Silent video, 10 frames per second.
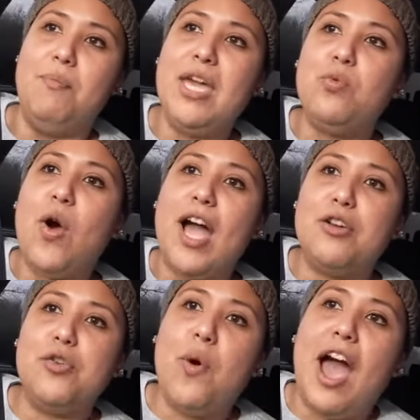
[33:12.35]

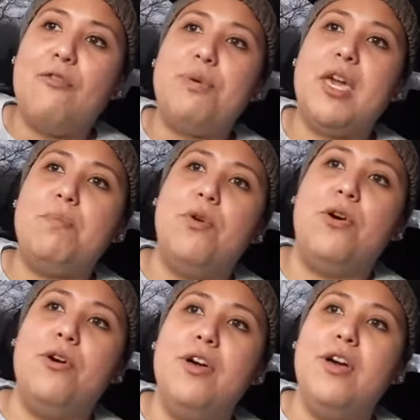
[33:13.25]
Meanwhile, you have
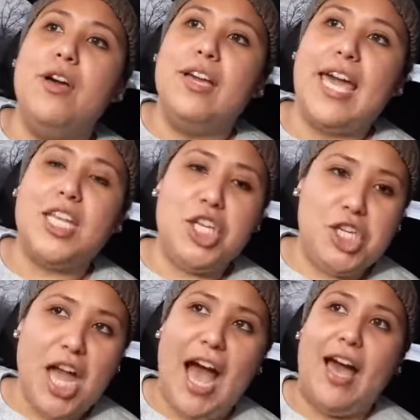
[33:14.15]
people getting
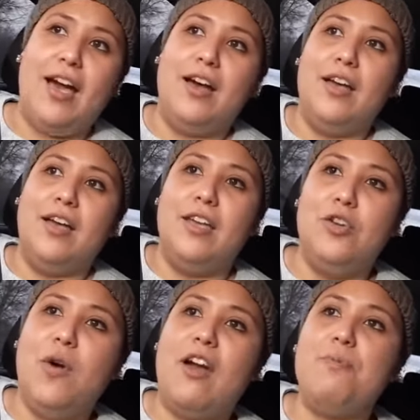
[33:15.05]
shot
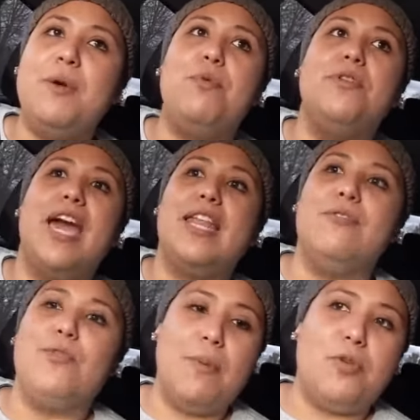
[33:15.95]
you have people
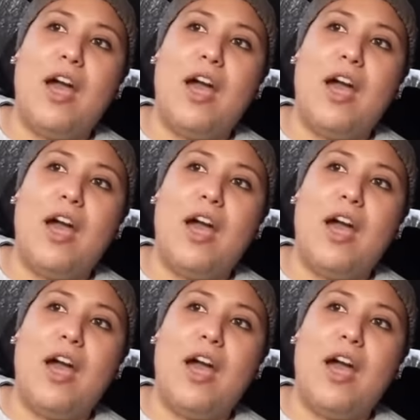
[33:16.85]
getting raped.